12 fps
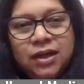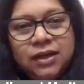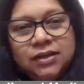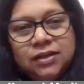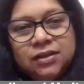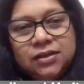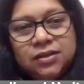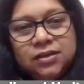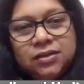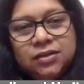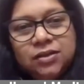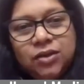at
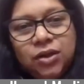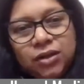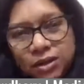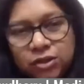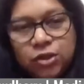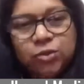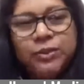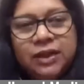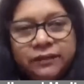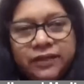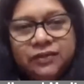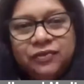on a global
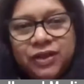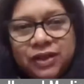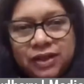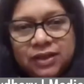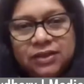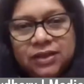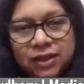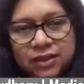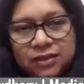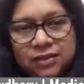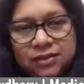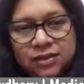level, if I can
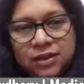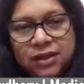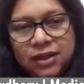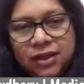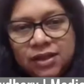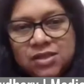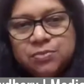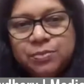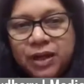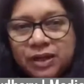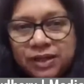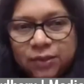take, each
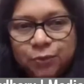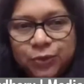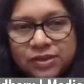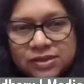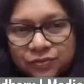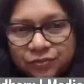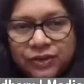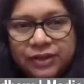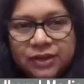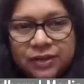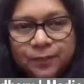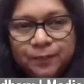market works
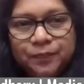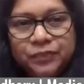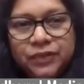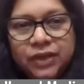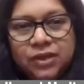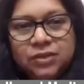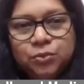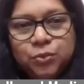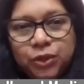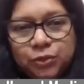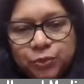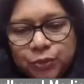differently. So
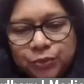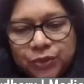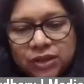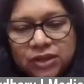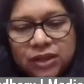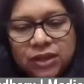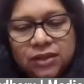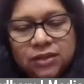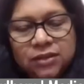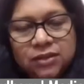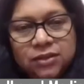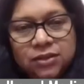what would work
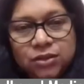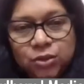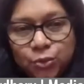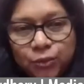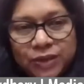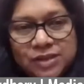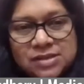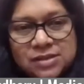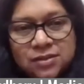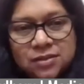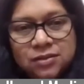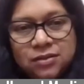in
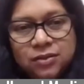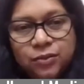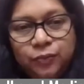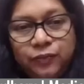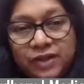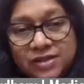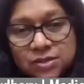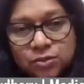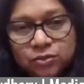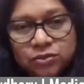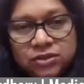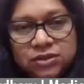US West
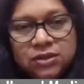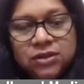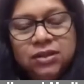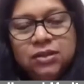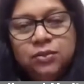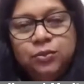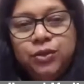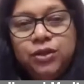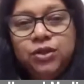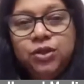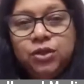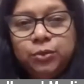Coast would
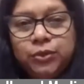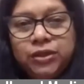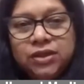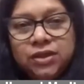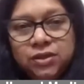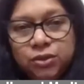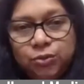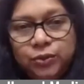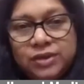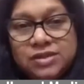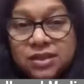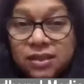not work in
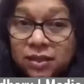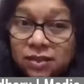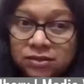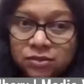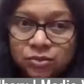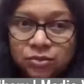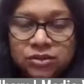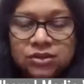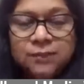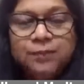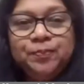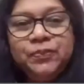US East
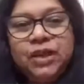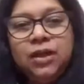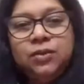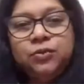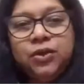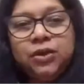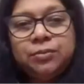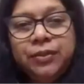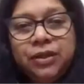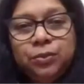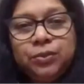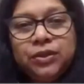Coast, and what
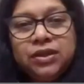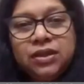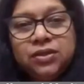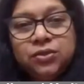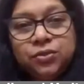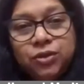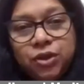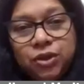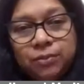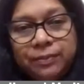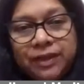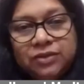may work in New
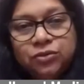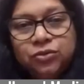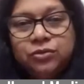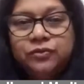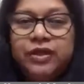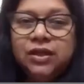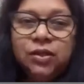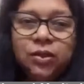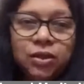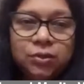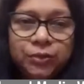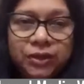York Metro will
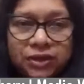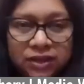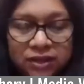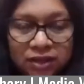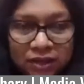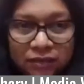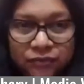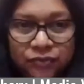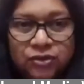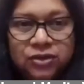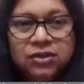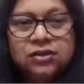not work in
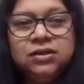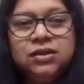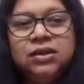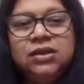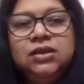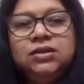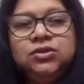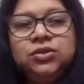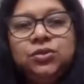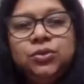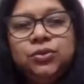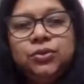California.
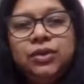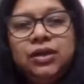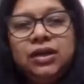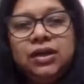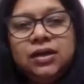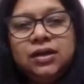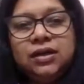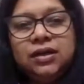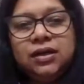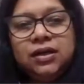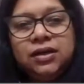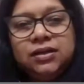So
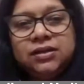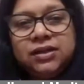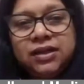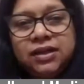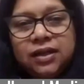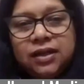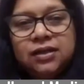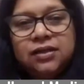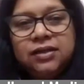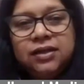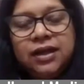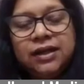there
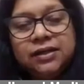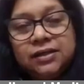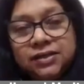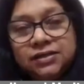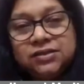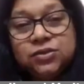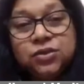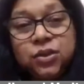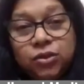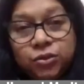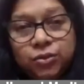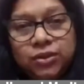are, and this is
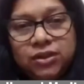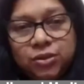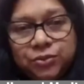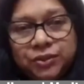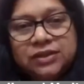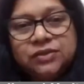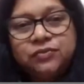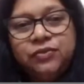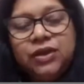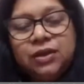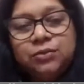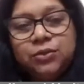not only US, if
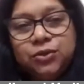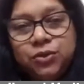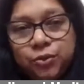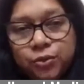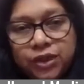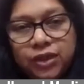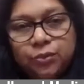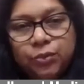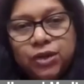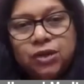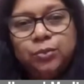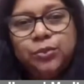we come to UK,
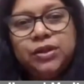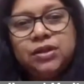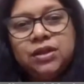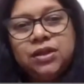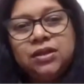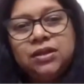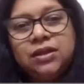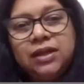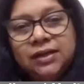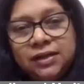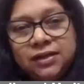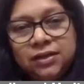what will work in
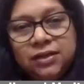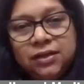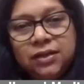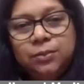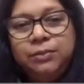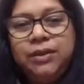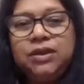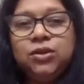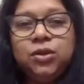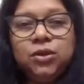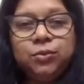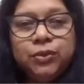London may
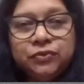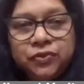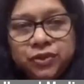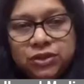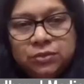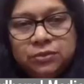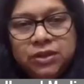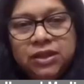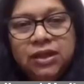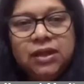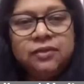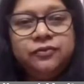not work for
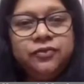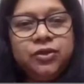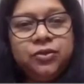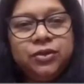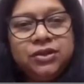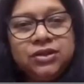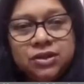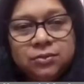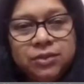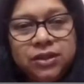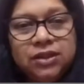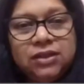Germany, and if you're doing
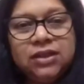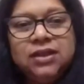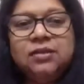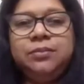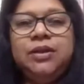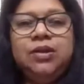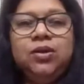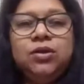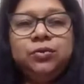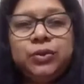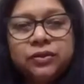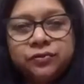Germany, then it may
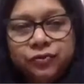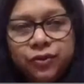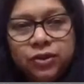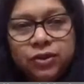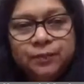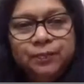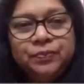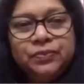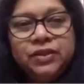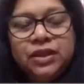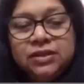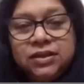not work for
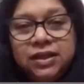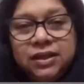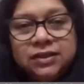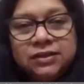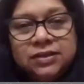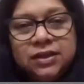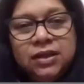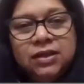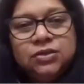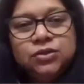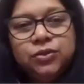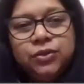Netherlands.
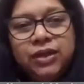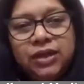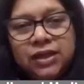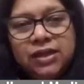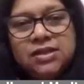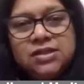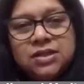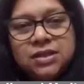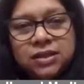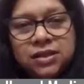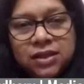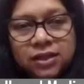So
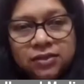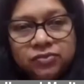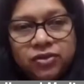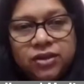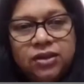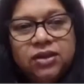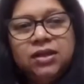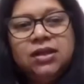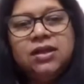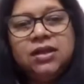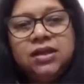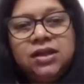each country,
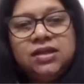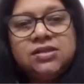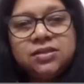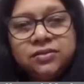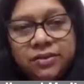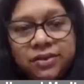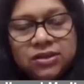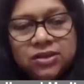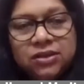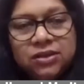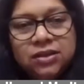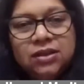each
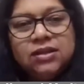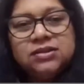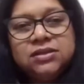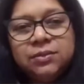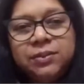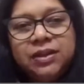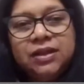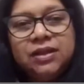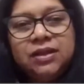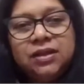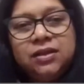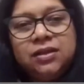region,
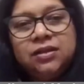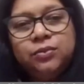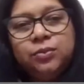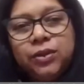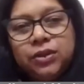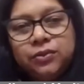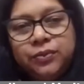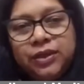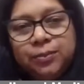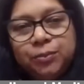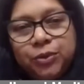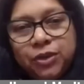similarly, what
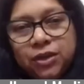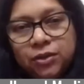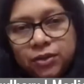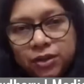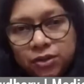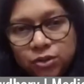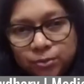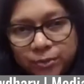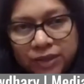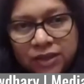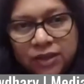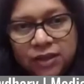we are putting out in
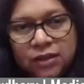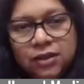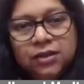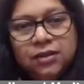Dubai